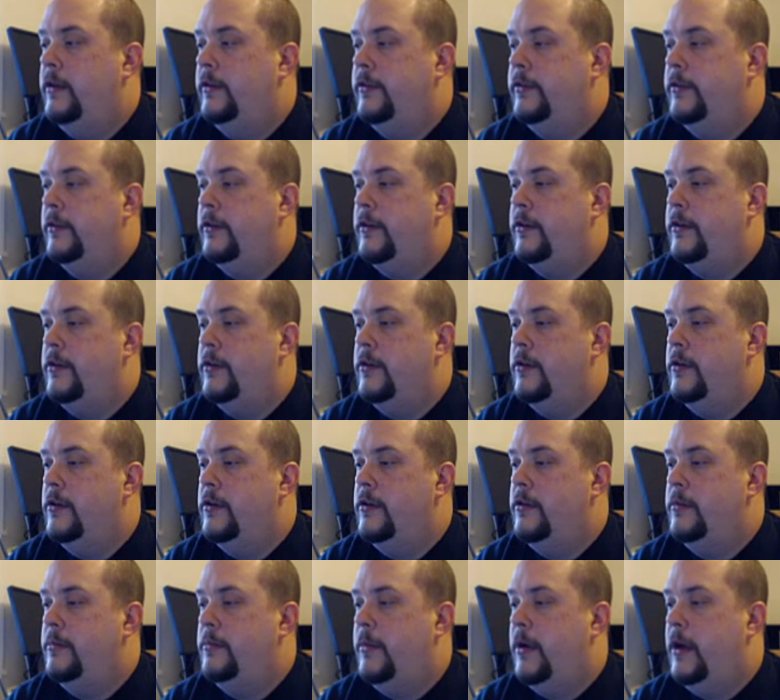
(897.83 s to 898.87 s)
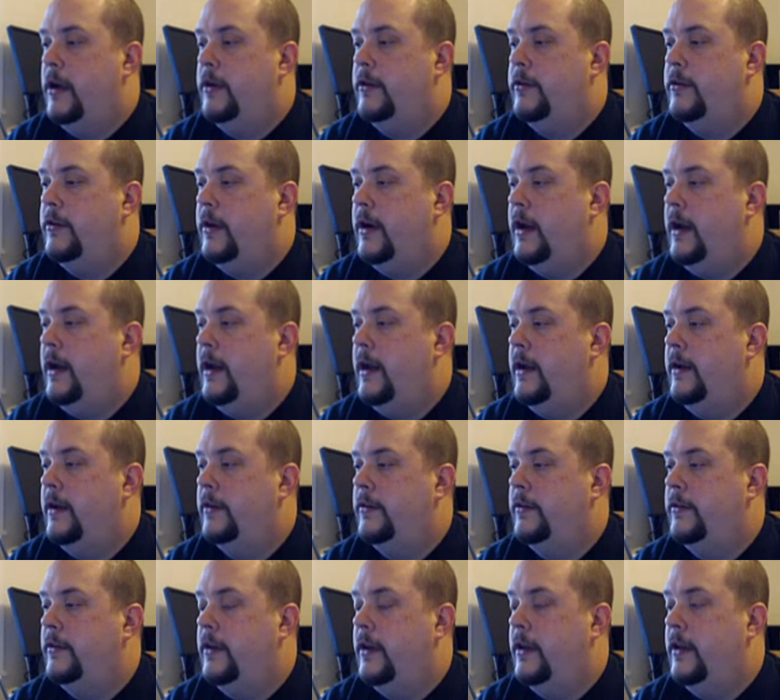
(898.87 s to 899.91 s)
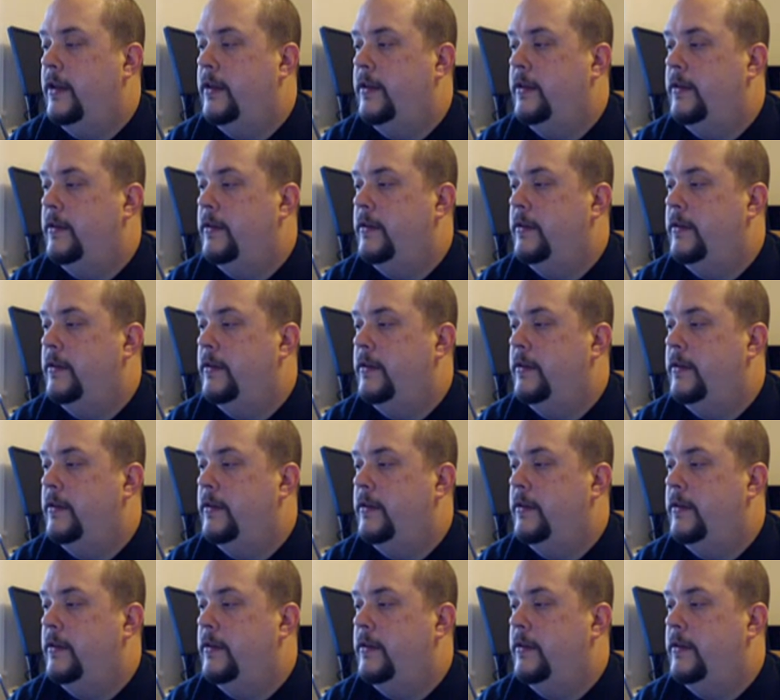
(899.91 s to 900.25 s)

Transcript: secure, monitorix,